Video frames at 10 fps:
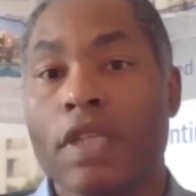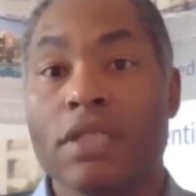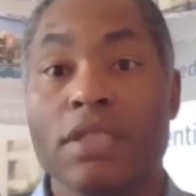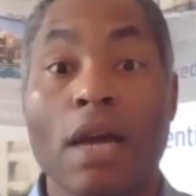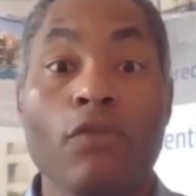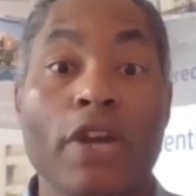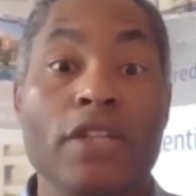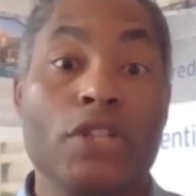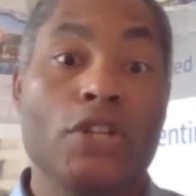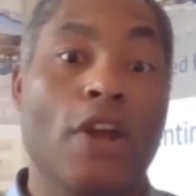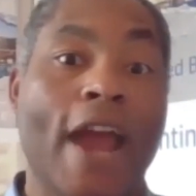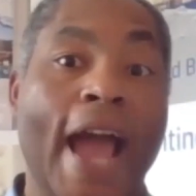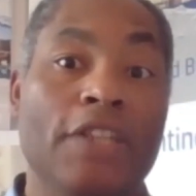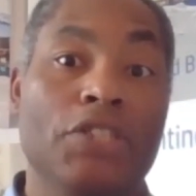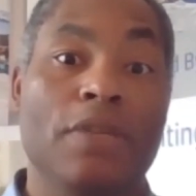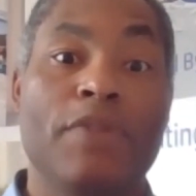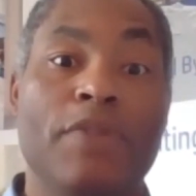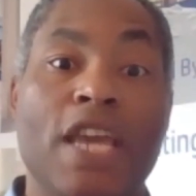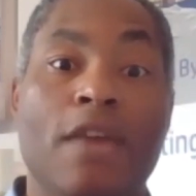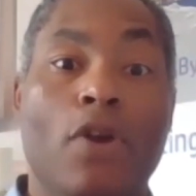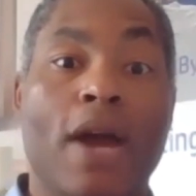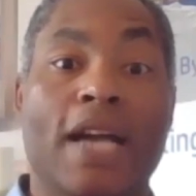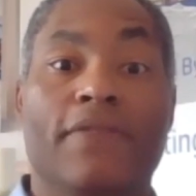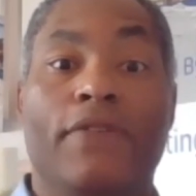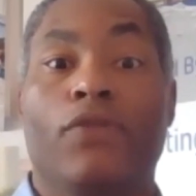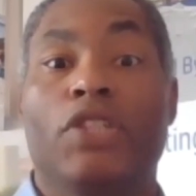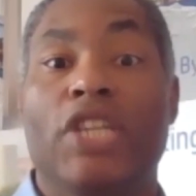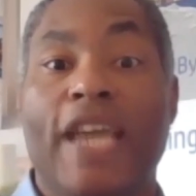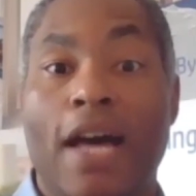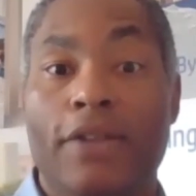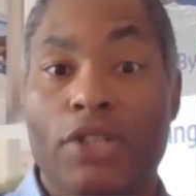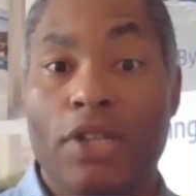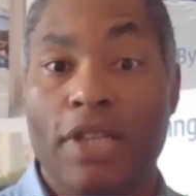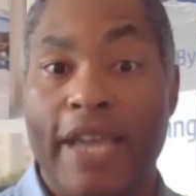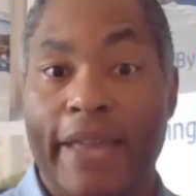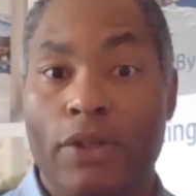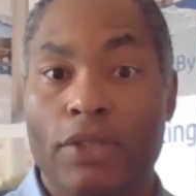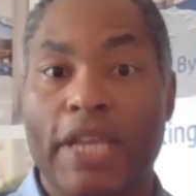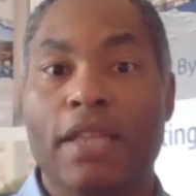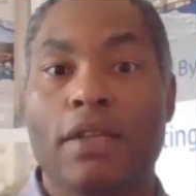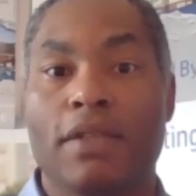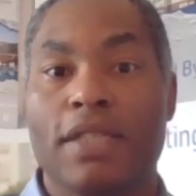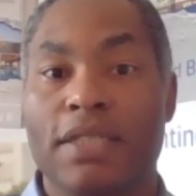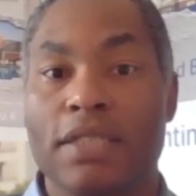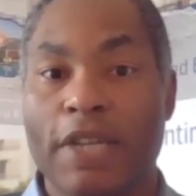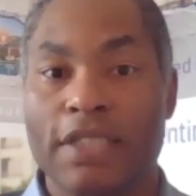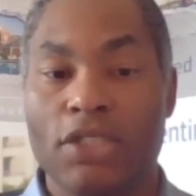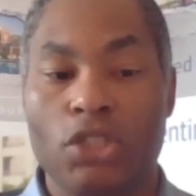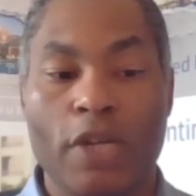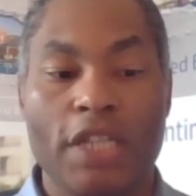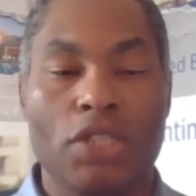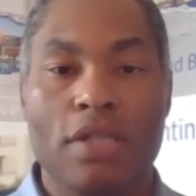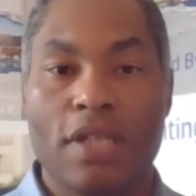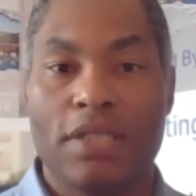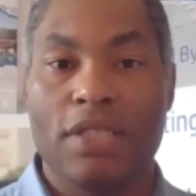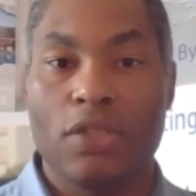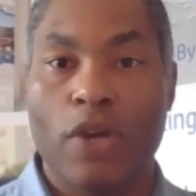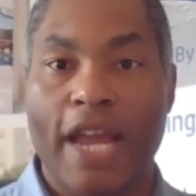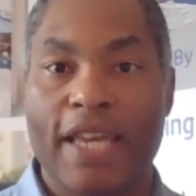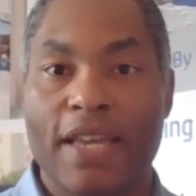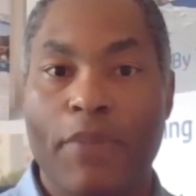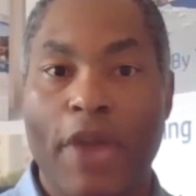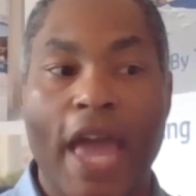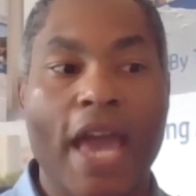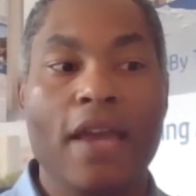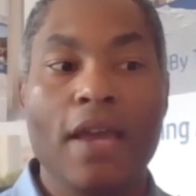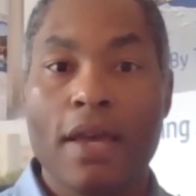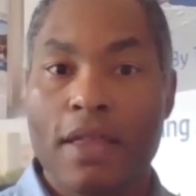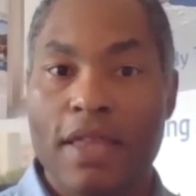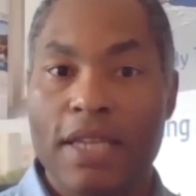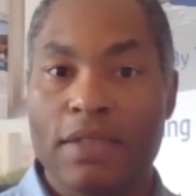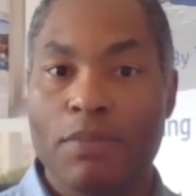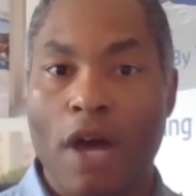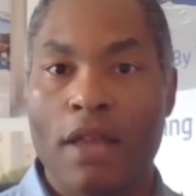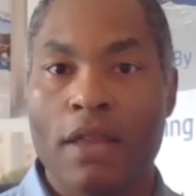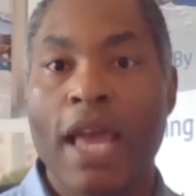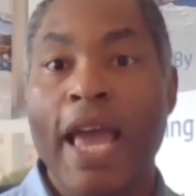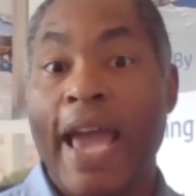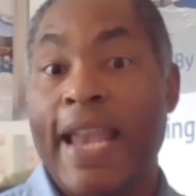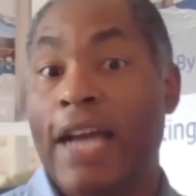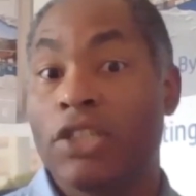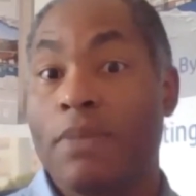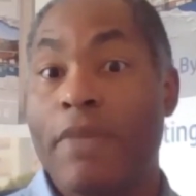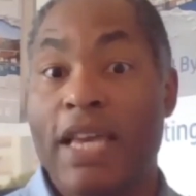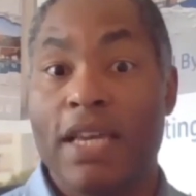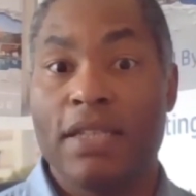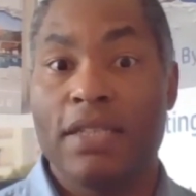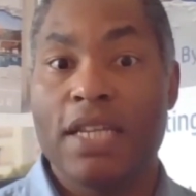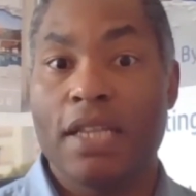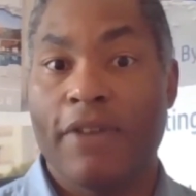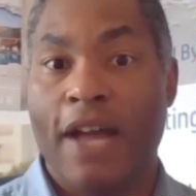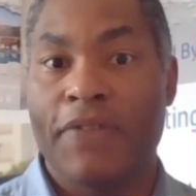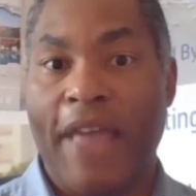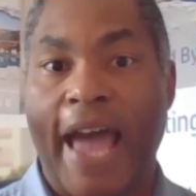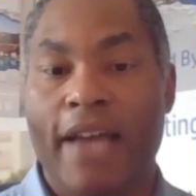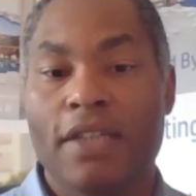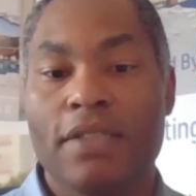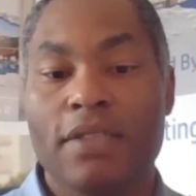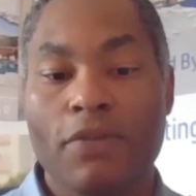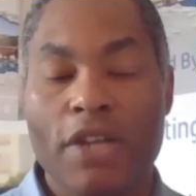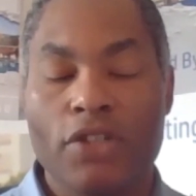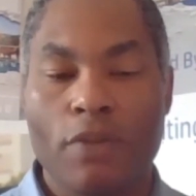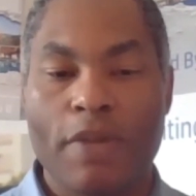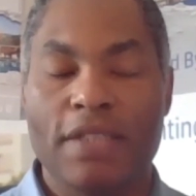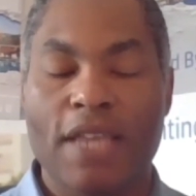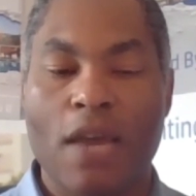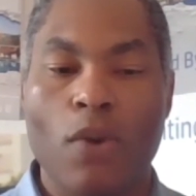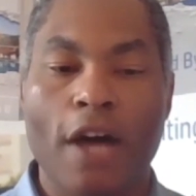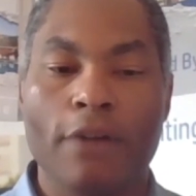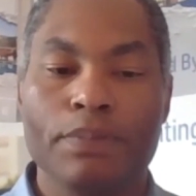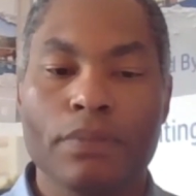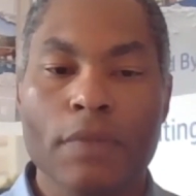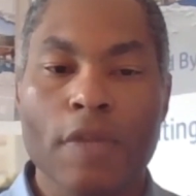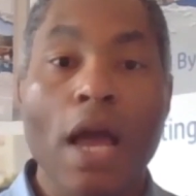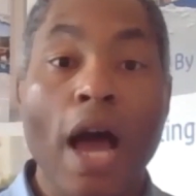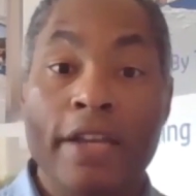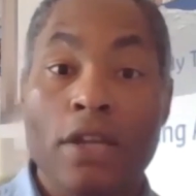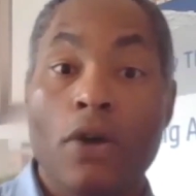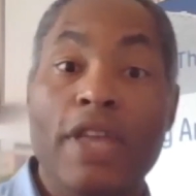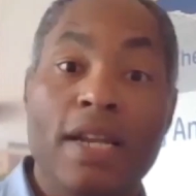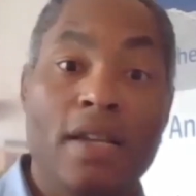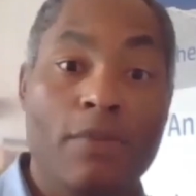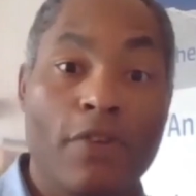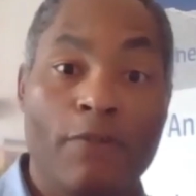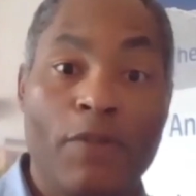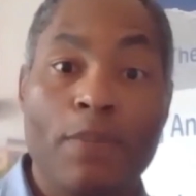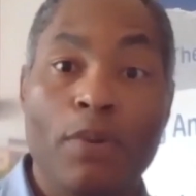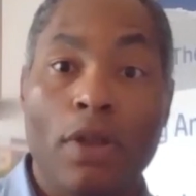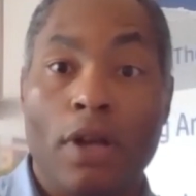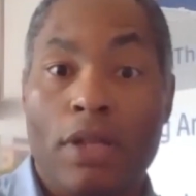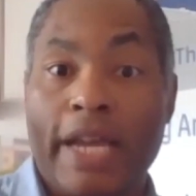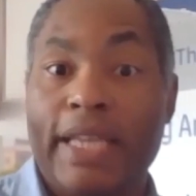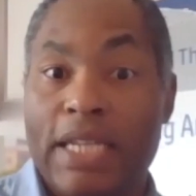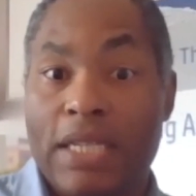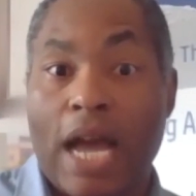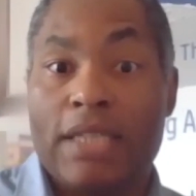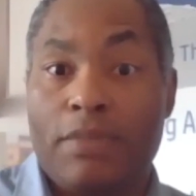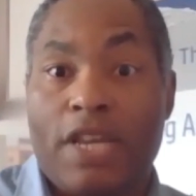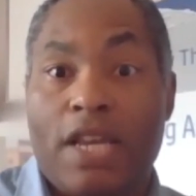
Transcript: Some renters are actually being proactive and reaching out to their landlord saying, look, this is my situation. This is what I can pay this month, and actually making a deal around that. Because the renter may say, well, I know that a number of people are likely not